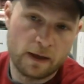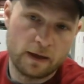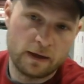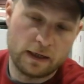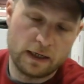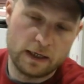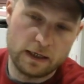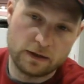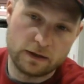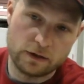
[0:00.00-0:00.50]

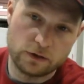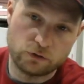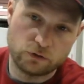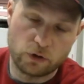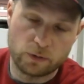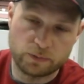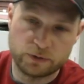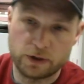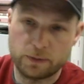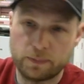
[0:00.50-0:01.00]
either
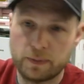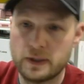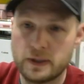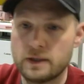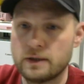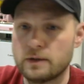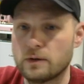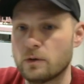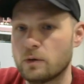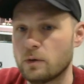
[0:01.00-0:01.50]

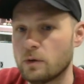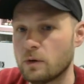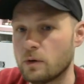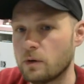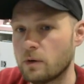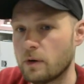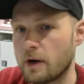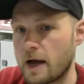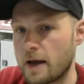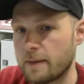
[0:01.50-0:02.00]
dropshipping
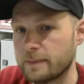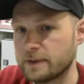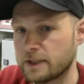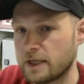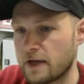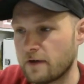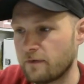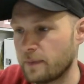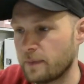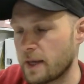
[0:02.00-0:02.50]
or Amazon
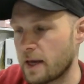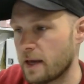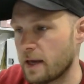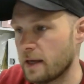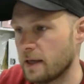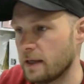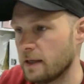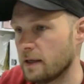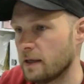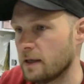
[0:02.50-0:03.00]

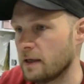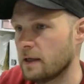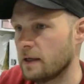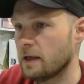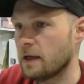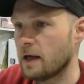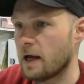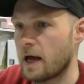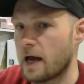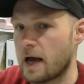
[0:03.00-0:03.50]
FBA
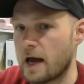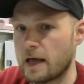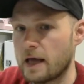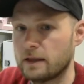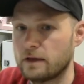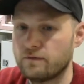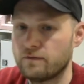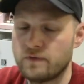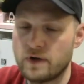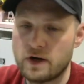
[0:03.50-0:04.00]

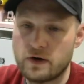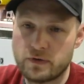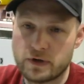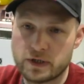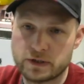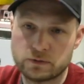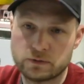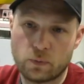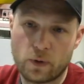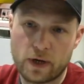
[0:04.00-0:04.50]
and the
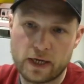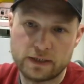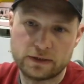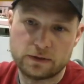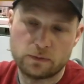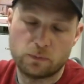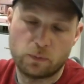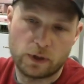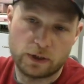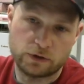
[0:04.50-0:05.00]
various ways
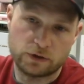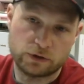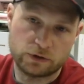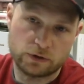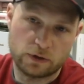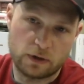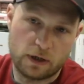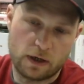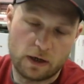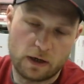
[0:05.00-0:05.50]
in which
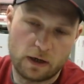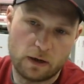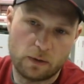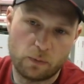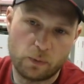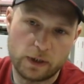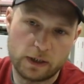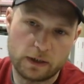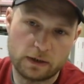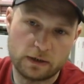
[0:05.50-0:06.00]

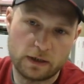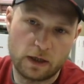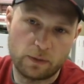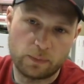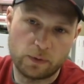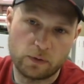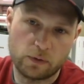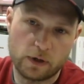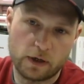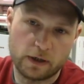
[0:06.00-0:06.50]
we can
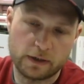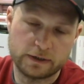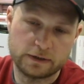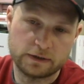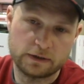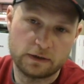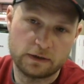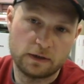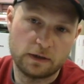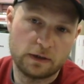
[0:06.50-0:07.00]
help you
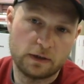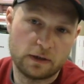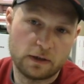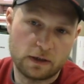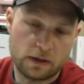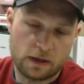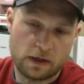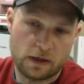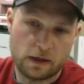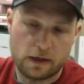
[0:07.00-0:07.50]
guys
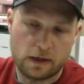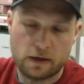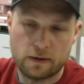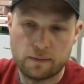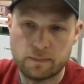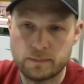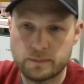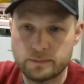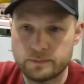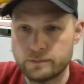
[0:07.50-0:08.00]

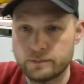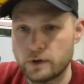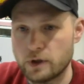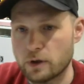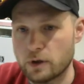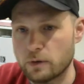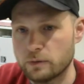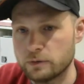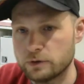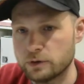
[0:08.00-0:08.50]

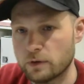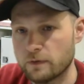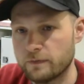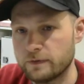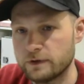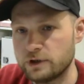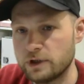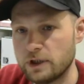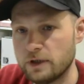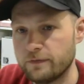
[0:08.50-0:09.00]
sort of
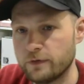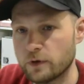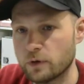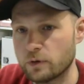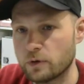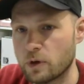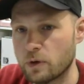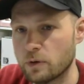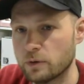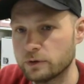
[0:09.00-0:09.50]
achieve your
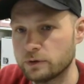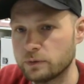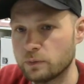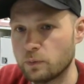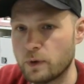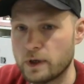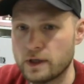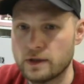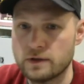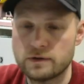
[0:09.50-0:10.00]
goals
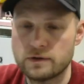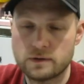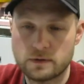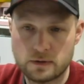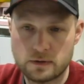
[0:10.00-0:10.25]
with